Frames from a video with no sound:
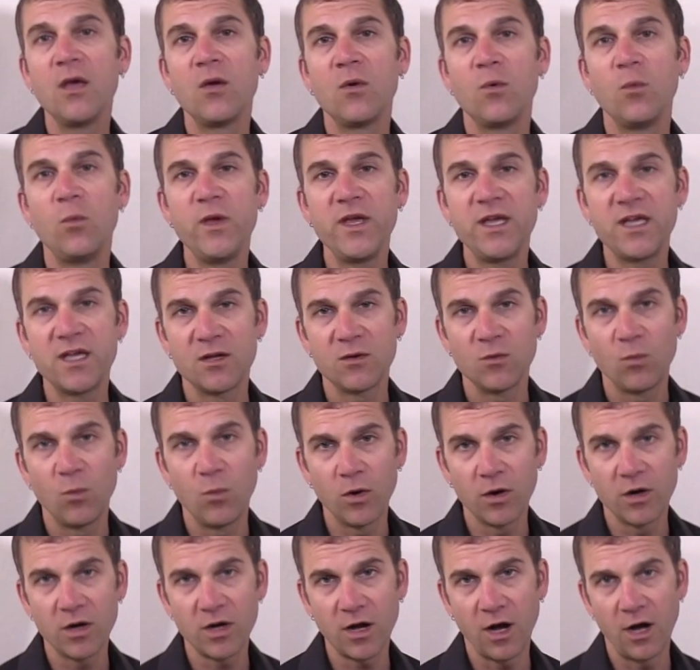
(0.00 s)
we can
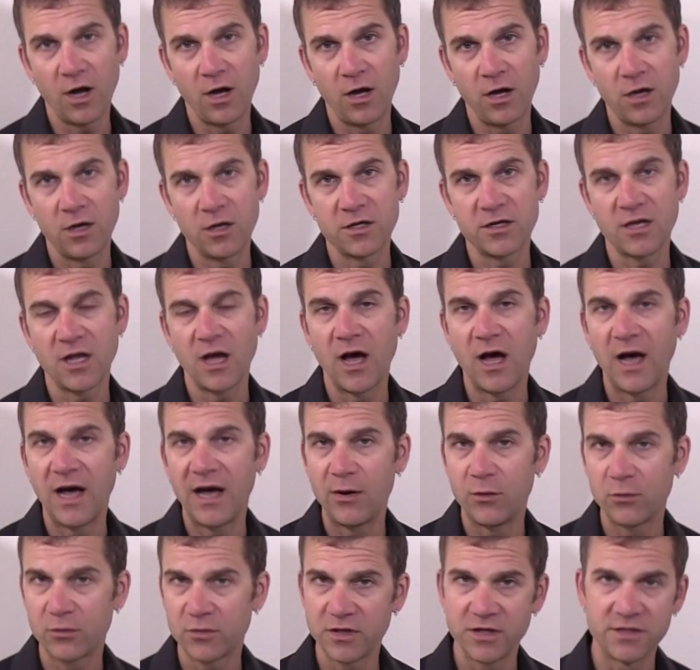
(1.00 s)
work on
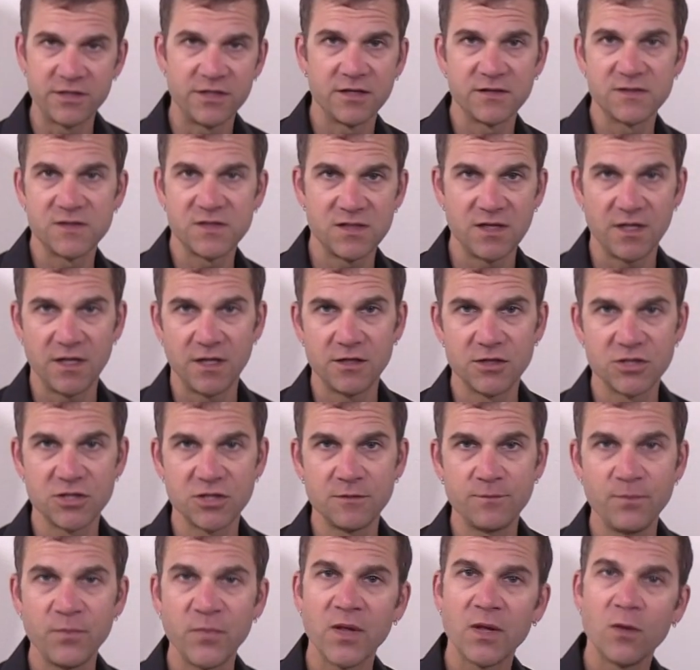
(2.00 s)
our
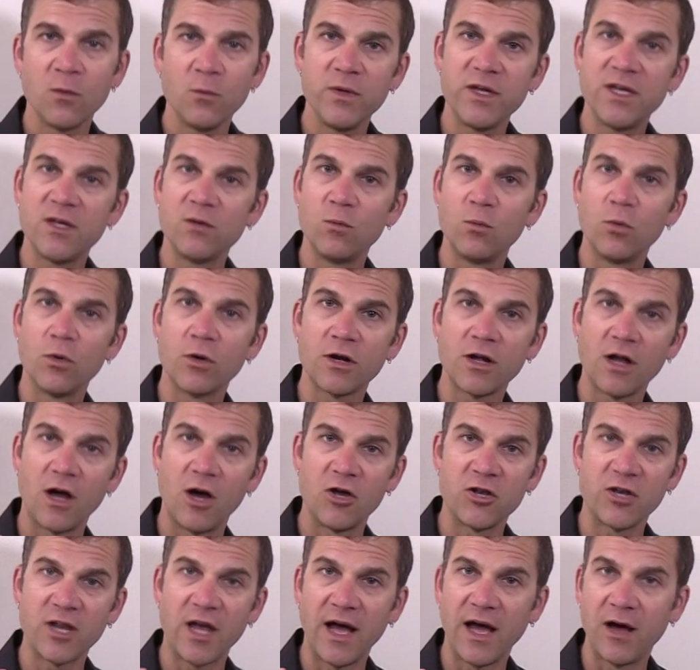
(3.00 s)
enunciation, we can work
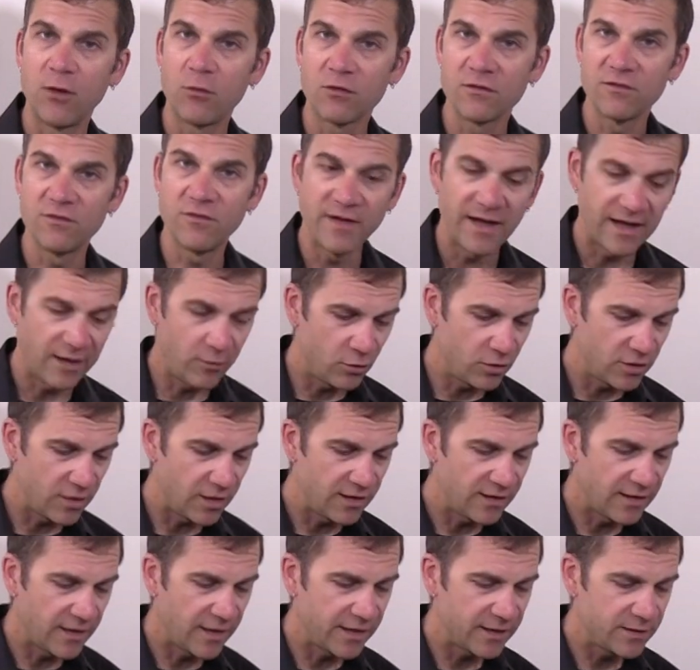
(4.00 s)
on our vowel
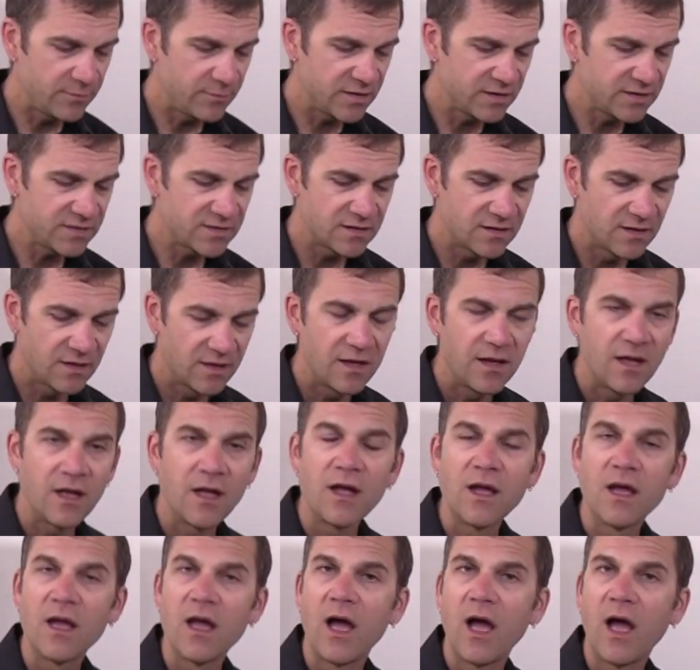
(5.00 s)
alignment.
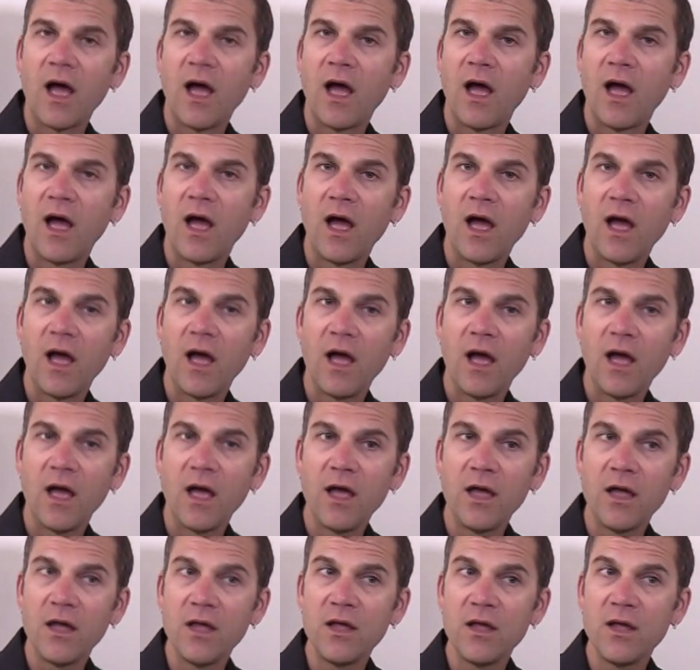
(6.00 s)

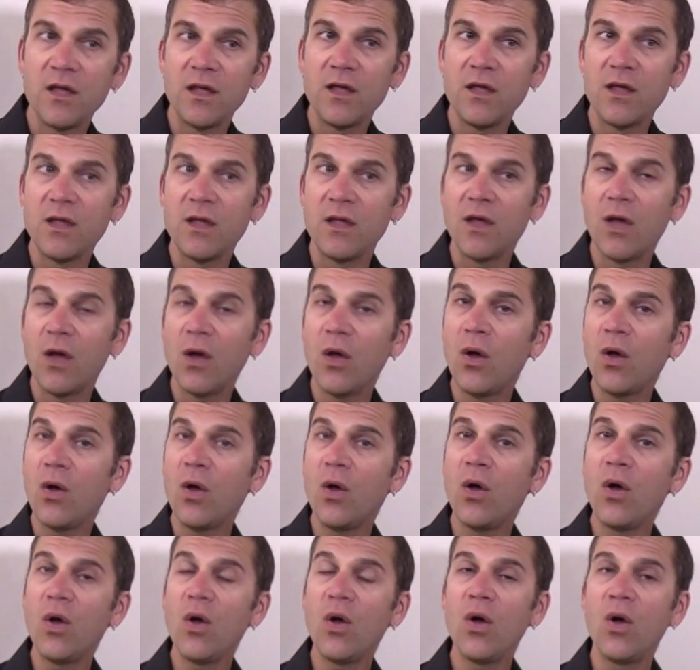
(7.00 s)
I
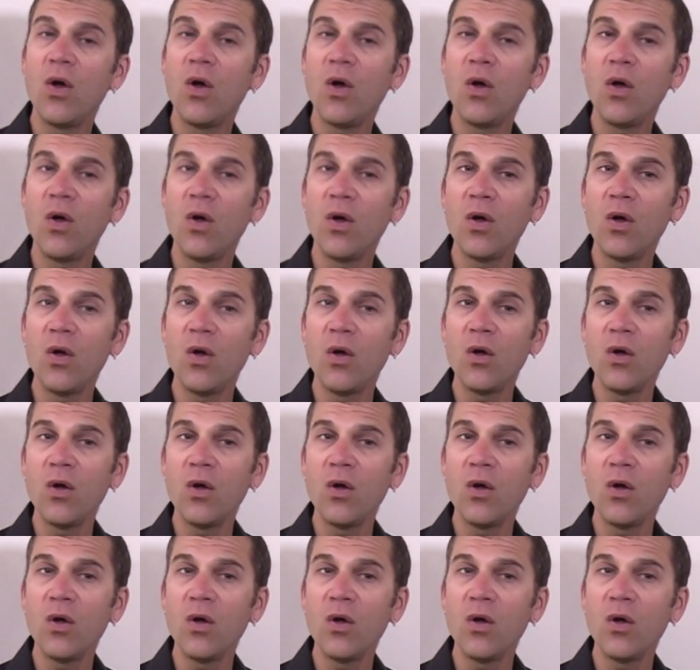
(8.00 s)
know